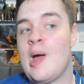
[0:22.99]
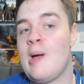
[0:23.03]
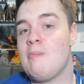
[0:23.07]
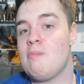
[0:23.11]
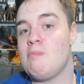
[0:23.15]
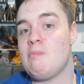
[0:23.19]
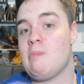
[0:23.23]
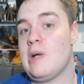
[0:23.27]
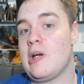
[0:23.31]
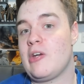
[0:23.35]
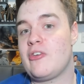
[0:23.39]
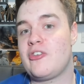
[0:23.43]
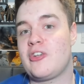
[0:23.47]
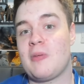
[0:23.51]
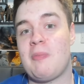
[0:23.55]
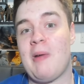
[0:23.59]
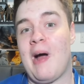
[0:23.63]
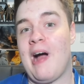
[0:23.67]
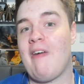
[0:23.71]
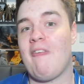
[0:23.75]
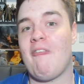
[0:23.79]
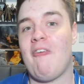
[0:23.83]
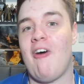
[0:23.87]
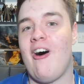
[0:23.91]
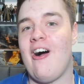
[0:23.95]
much about
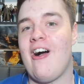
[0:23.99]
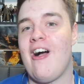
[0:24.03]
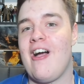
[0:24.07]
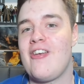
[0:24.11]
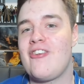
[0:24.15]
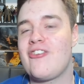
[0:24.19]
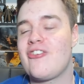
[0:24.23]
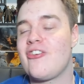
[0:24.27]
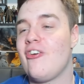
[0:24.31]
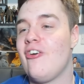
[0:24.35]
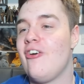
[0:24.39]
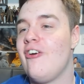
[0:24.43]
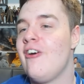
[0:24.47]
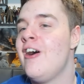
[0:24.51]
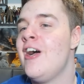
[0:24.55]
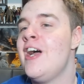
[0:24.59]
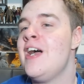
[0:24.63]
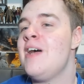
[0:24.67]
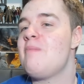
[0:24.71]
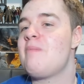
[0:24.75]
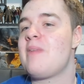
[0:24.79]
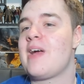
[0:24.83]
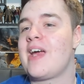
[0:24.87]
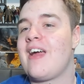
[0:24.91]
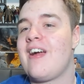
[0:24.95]
what I saw
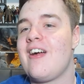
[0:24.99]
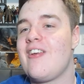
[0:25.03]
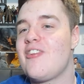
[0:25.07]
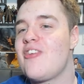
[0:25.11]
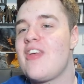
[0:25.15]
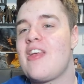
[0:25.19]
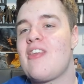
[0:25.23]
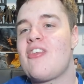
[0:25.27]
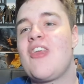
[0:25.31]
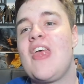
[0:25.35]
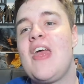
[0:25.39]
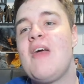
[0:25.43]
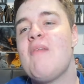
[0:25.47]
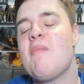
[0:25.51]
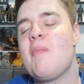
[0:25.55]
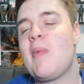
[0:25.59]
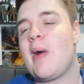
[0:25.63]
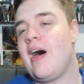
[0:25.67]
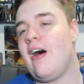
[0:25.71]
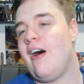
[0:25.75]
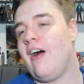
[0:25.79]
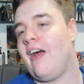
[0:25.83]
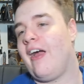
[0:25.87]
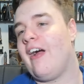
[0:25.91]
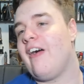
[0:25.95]
because it's
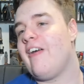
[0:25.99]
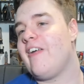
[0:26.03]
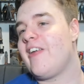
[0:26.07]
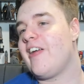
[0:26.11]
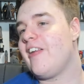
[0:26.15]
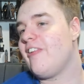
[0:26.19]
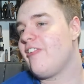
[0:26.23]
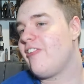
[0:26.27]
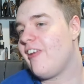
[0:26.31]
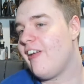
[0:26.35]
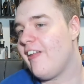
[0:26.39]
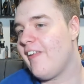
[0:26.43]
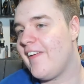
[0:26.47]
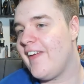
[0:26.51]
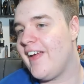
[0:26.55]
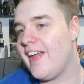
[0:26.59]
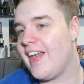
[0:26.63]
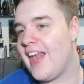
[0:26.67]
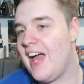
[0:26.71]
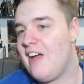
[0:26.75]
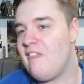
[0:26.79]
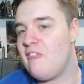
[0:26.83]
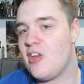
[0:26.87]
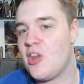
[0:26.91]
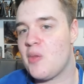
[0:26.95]
embargoed until the
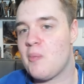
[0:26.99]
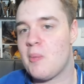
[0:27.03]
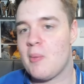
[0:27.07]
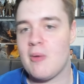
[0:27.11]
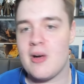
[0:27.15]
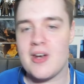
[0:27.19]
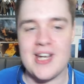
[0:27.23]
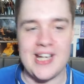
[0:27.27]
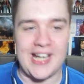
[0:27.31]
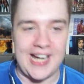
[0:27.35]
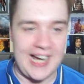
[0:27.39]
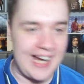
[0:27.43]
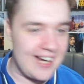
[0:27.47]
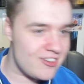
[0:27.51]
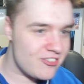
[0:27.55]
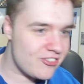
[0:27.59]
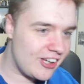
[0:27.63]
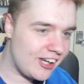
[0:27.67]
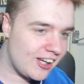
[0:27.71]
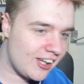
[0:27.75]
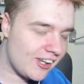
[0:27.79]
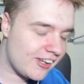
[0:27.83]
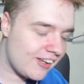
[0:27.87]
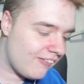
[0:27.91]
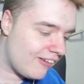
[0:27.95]
11th, but what I can
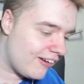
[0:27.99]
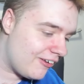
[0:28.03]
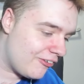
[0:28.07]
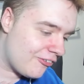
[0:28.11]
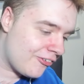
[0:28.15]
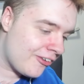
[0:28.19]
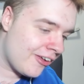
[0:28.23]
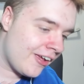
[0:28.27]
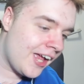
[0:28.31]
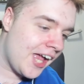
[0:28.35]
tell you is